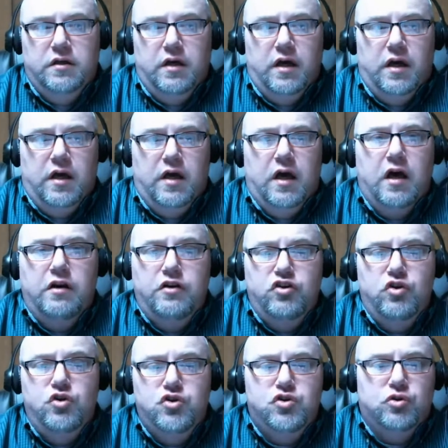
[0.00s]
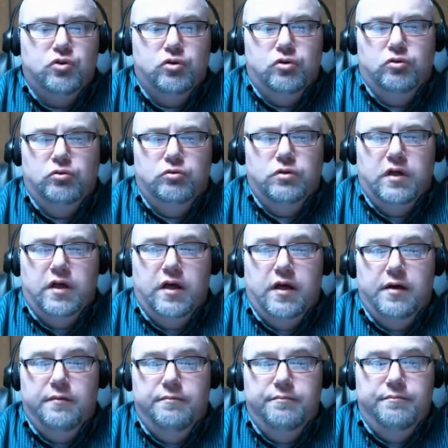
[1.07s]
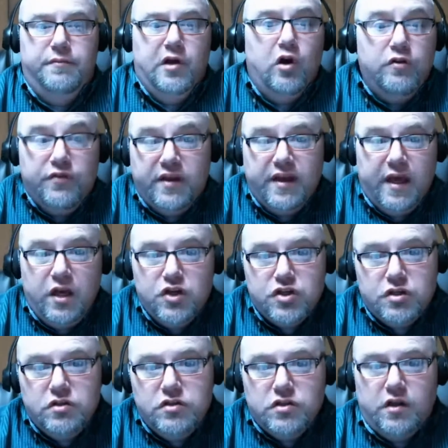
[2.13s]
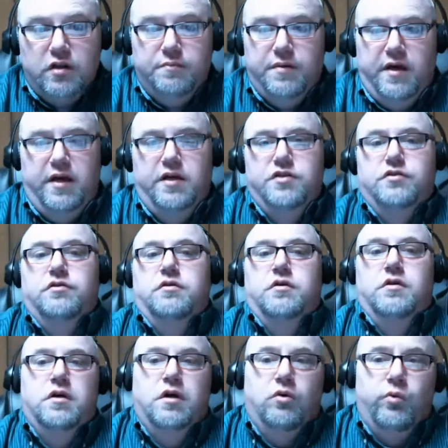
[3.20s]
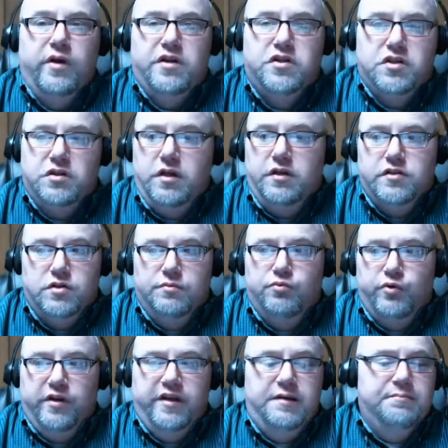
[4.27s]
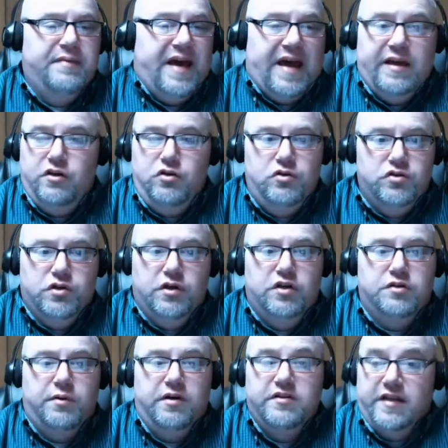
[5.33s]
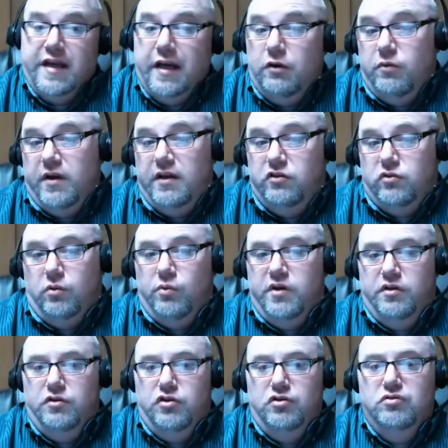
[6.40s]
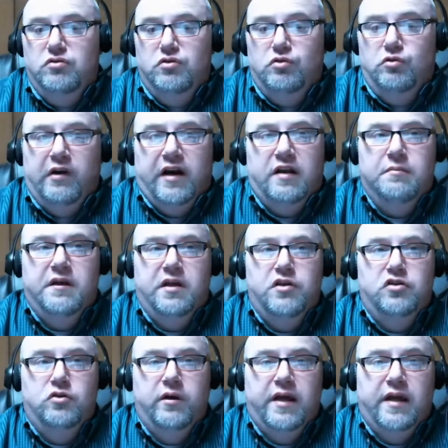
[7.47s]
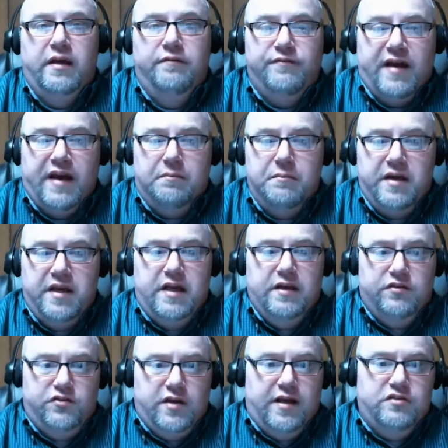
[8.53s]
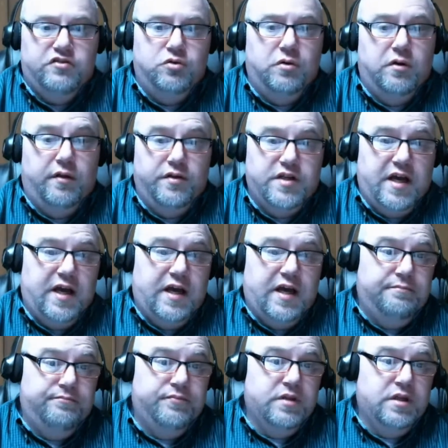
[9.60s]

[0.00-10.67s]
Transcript: unusual notifications on the page, which is a really bad user experience anyway, so I wouldn't recommend doing it. In fact, media sites do it all the time.